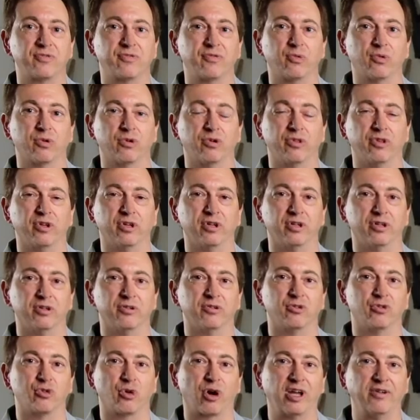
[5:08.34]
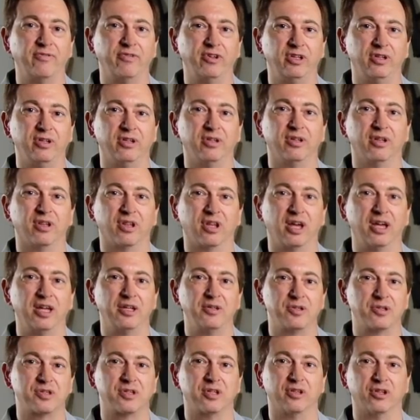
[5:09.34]
for the driving
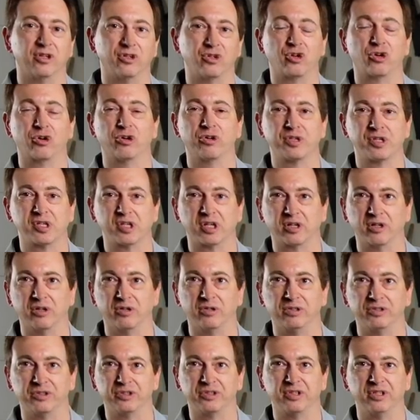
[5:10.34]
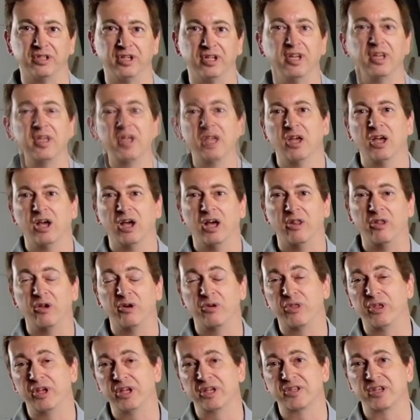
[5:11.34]
lights and the turn signals. Other
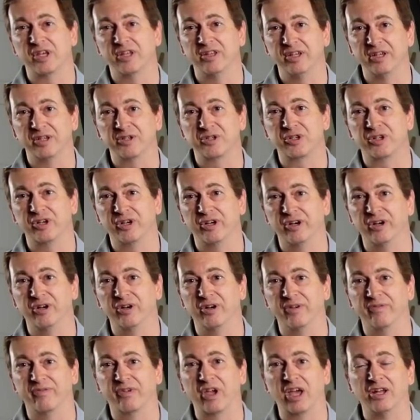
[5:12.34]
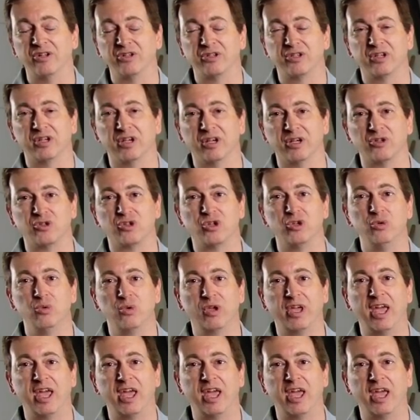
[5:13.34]
things on the exterior, I've got uh, two